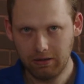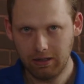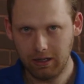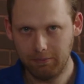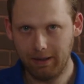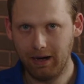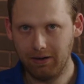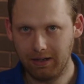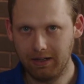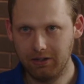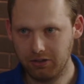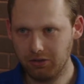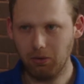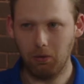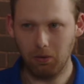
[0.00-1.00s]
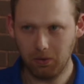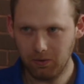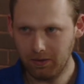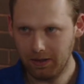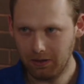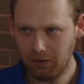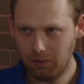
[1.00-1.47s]
about historical
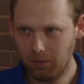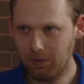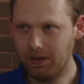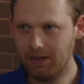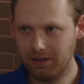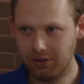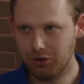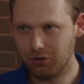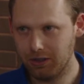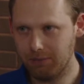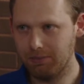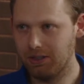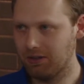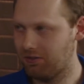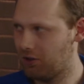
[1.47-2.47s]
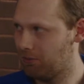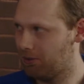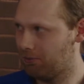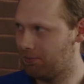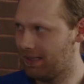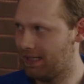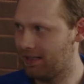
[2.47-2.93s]
inquiry and the treatment of
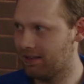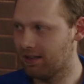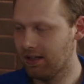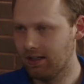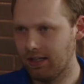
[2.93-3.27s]
human beings,